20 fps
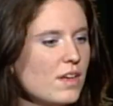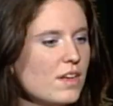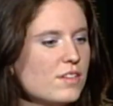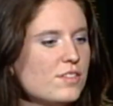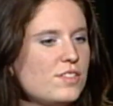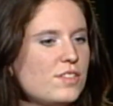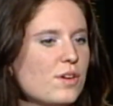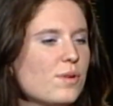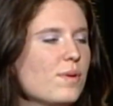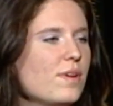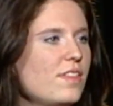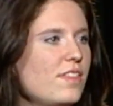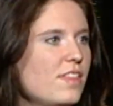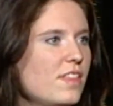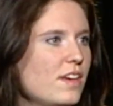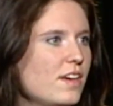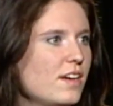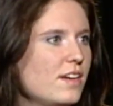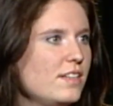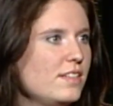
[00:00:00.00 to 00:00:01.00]
So with
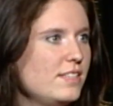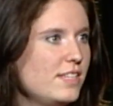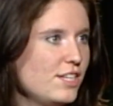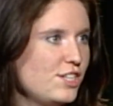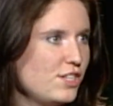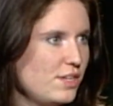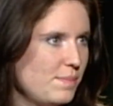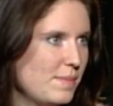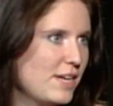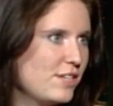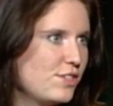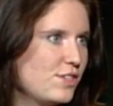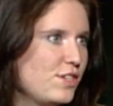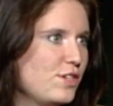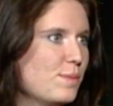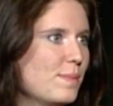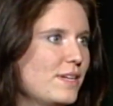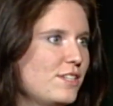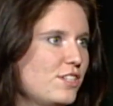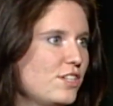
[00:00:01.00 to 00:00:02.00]
the digit measure,
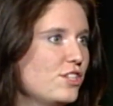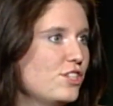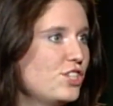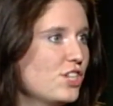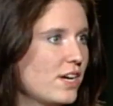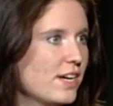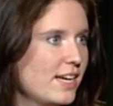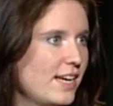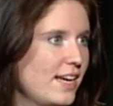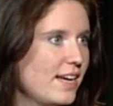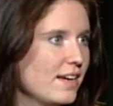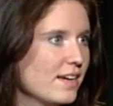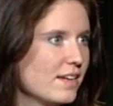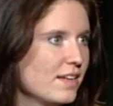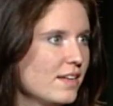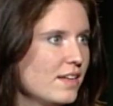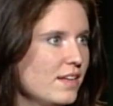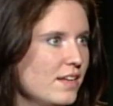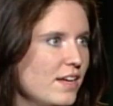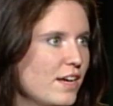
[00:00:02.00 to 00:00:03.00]
you mentioned chunking,
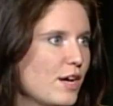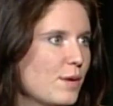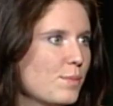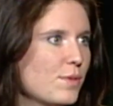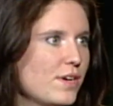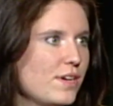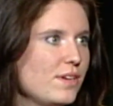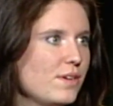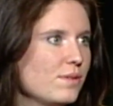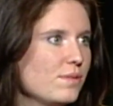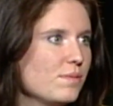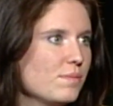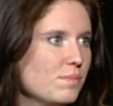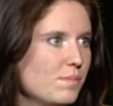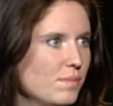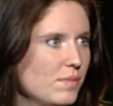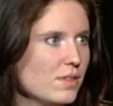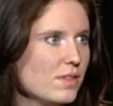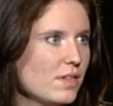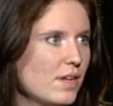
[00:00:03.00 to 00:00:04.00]
where you
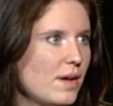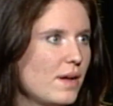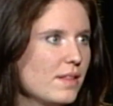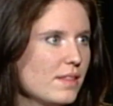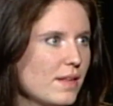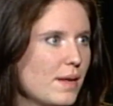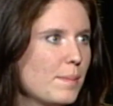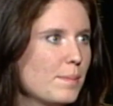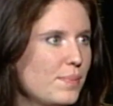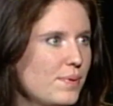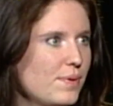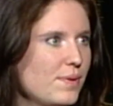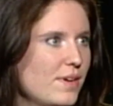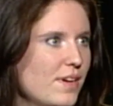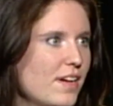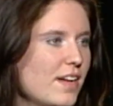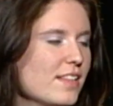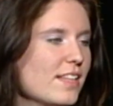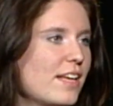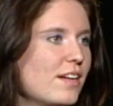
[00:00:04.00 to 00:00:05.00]
lump
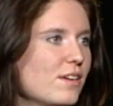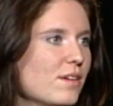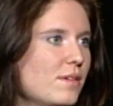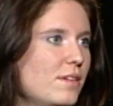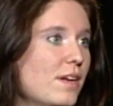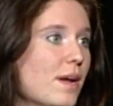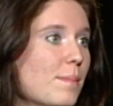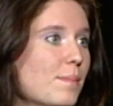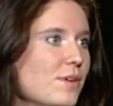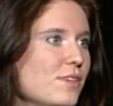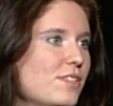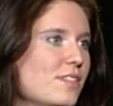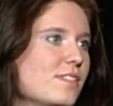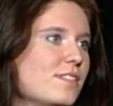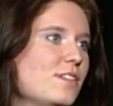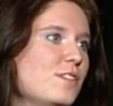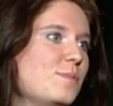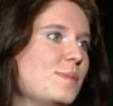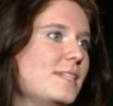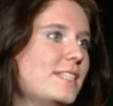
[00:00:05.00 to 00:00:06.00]
numbers
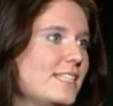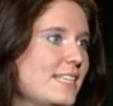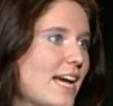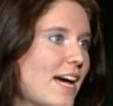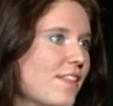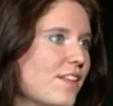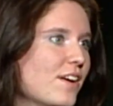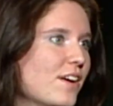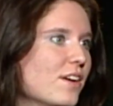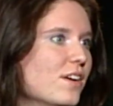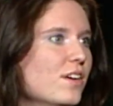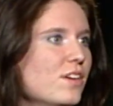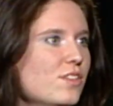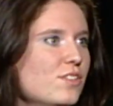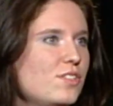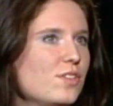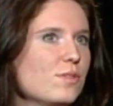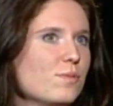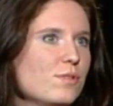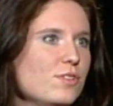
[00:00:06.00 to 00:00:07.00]
together.
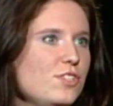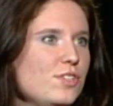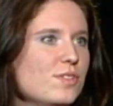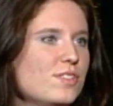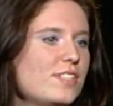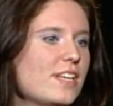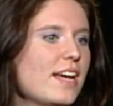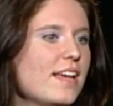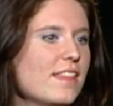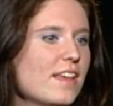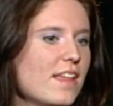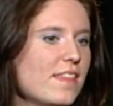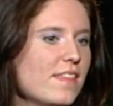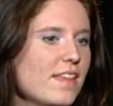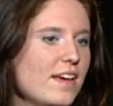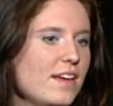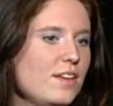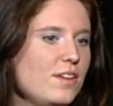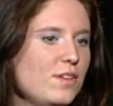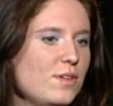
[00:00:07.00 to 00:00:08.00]
So would you say then
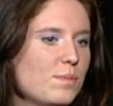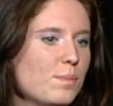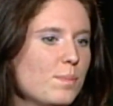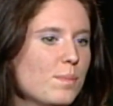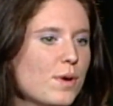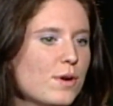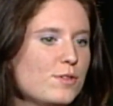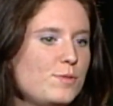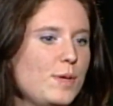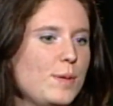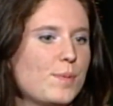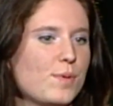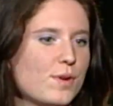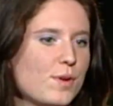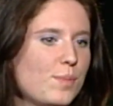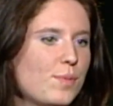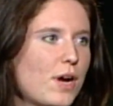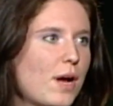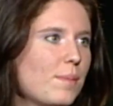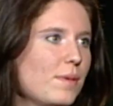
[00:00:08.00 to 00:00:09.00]
that most people
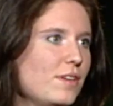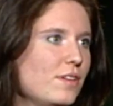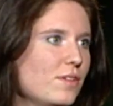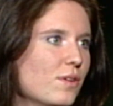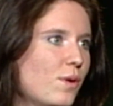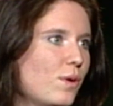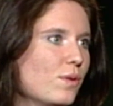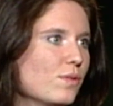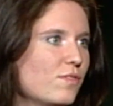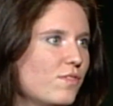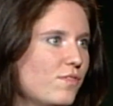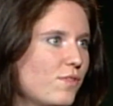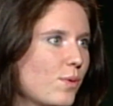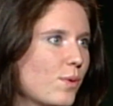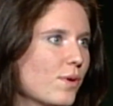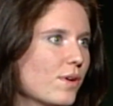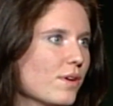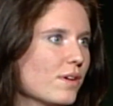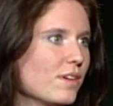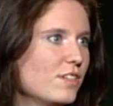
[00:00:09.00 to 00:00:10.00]
could probably hold
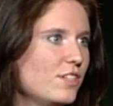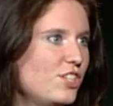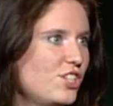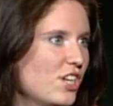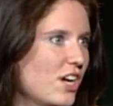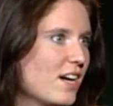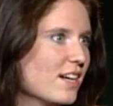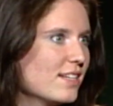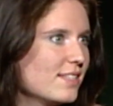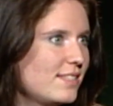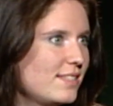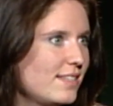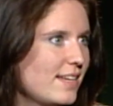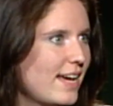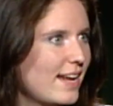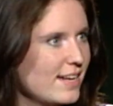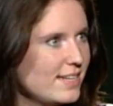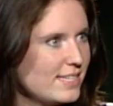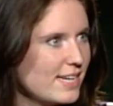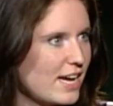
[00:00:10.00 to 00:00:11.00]
4 chunks
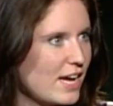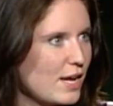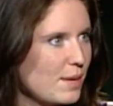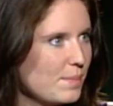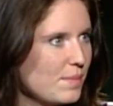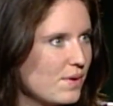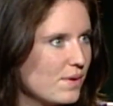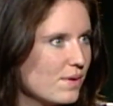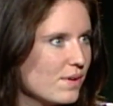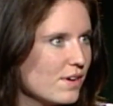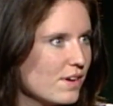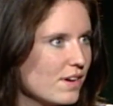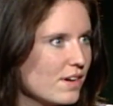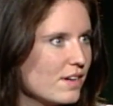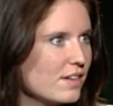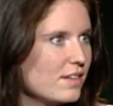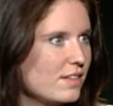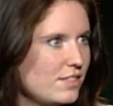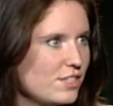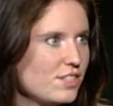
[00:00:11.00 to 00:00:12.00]
at a time,
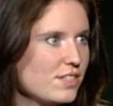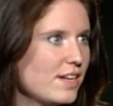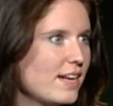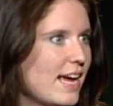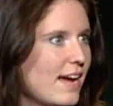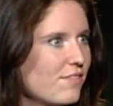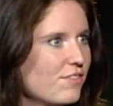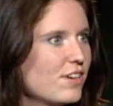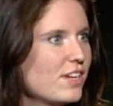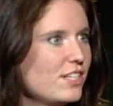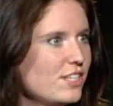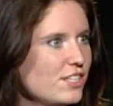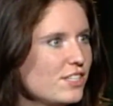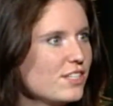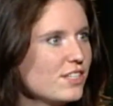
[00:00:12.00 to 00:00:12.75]
or just on average?